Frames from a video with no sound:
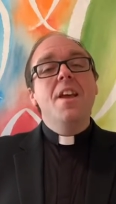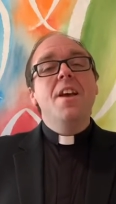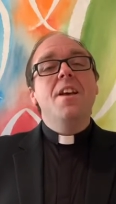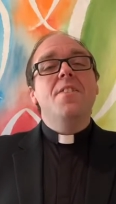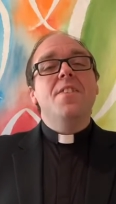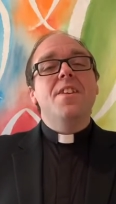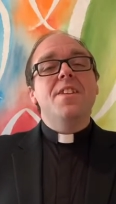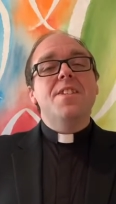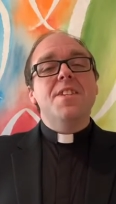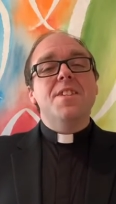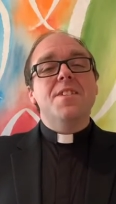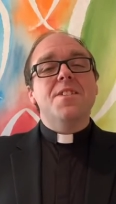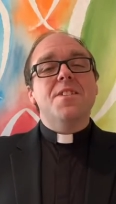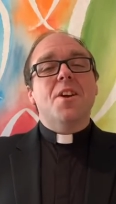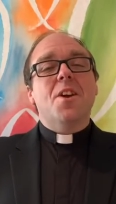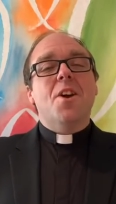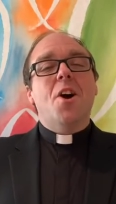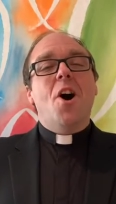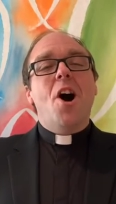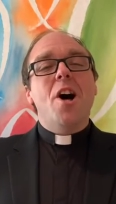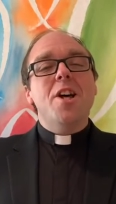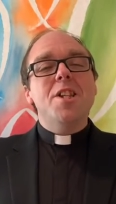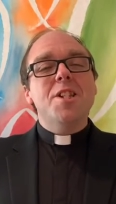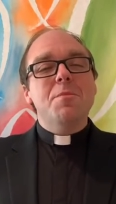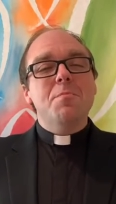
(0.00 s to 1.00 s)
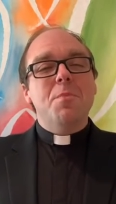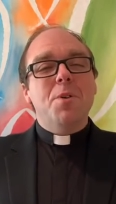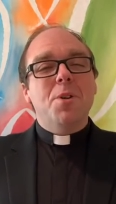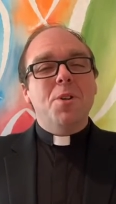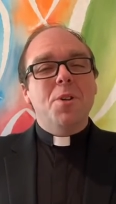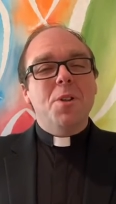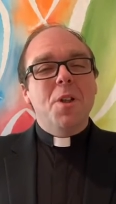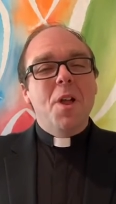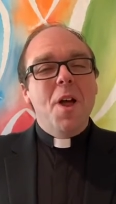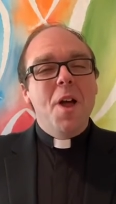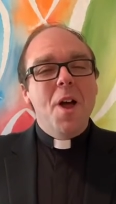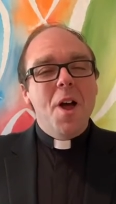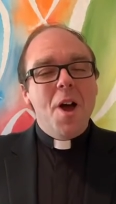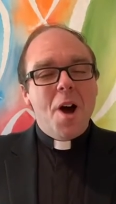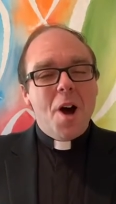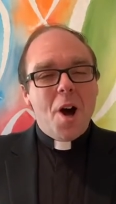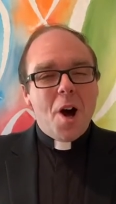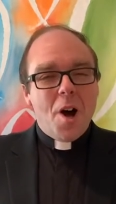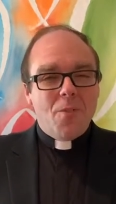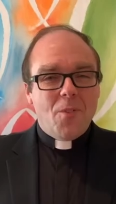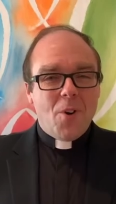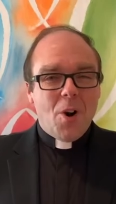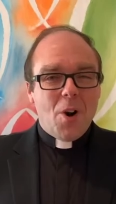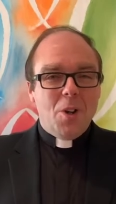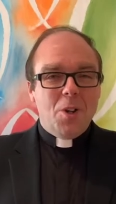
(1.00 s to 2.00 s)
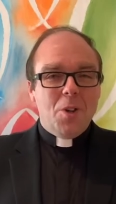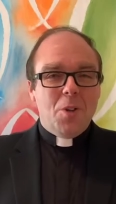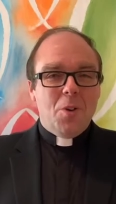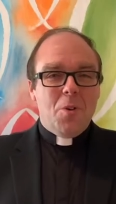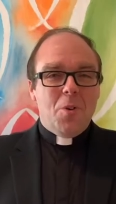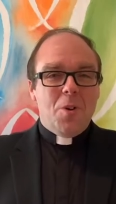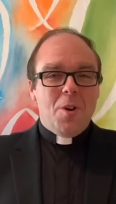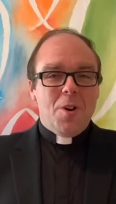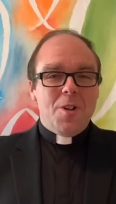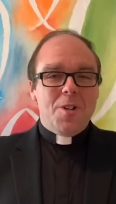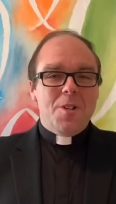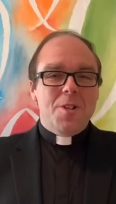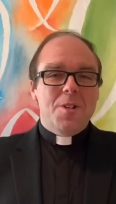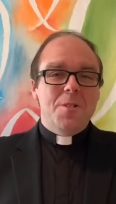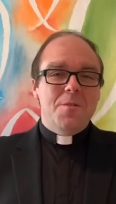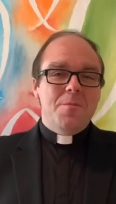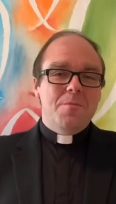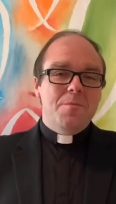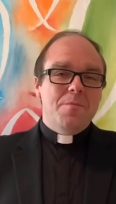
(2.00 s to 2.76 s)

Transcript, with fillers: This is the gospel of our Lord.